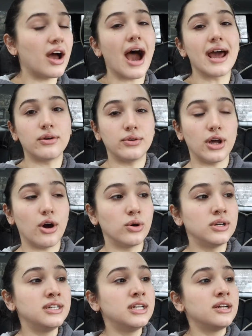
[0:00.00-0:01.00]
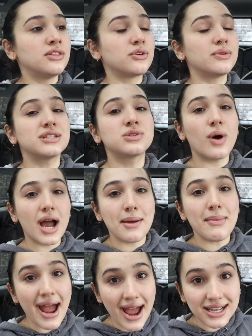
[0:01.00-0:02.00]
I don't know. The reason why
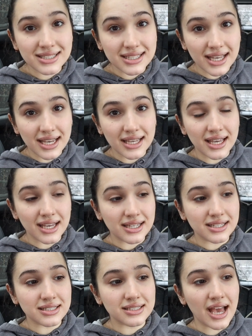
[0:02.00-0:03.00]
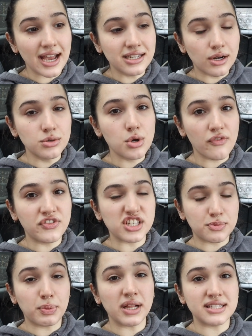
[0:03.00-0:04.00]
I'm asking is I don't know if
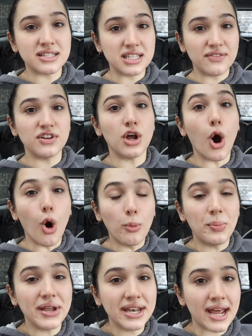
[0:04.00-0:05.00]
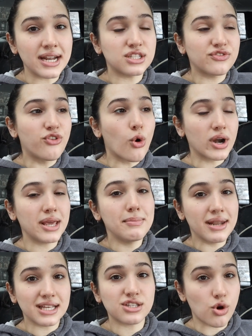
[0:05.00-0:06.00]
this place is even open, and it's 40
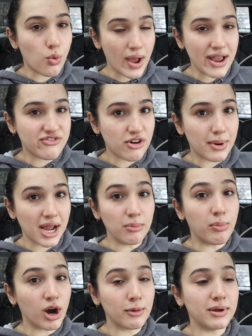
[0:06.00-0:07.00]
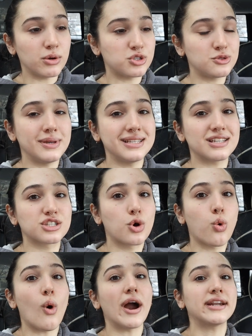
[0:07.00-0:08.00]
minutes away from my apartment, which means it's
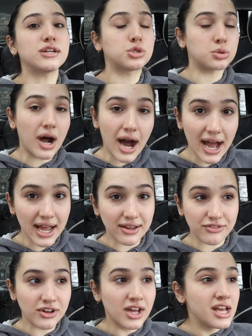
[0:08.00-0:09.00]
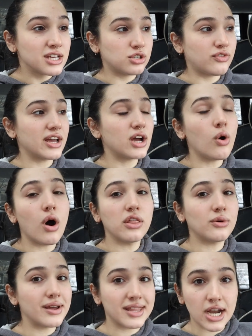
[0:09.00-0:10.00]
quite a drive. So if I go all
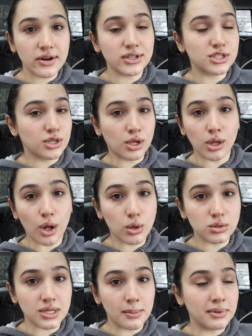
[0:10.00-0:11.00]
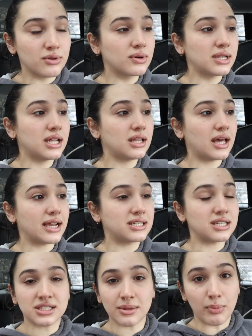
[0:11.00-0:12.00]
the way there and it's closed, I'm gonna be really
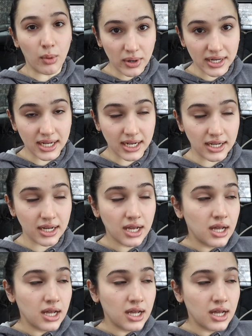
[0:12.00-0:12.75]
like disappointed.